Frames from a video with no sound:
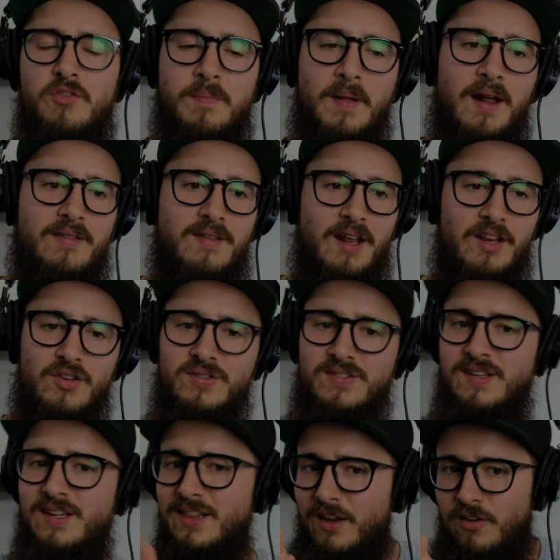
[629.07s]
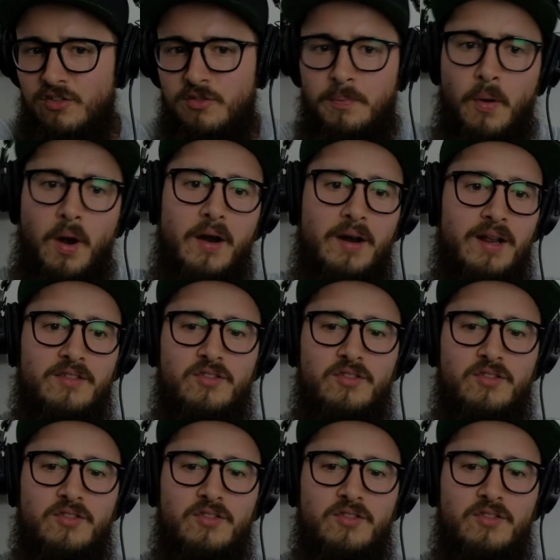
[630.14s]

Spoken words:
plants, and you see they're sprouting.